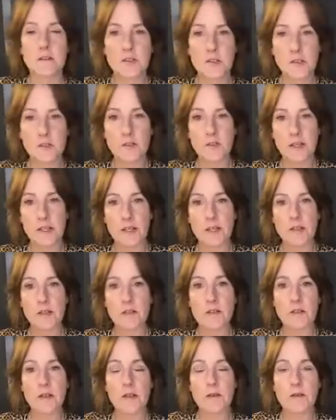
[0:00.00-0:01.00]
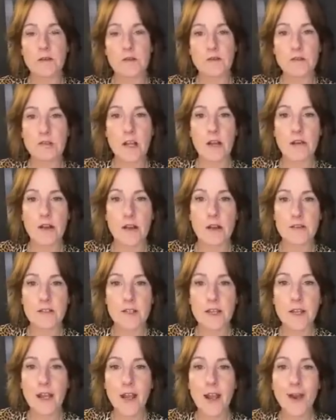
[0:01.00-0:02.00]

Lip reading: do like a shout out.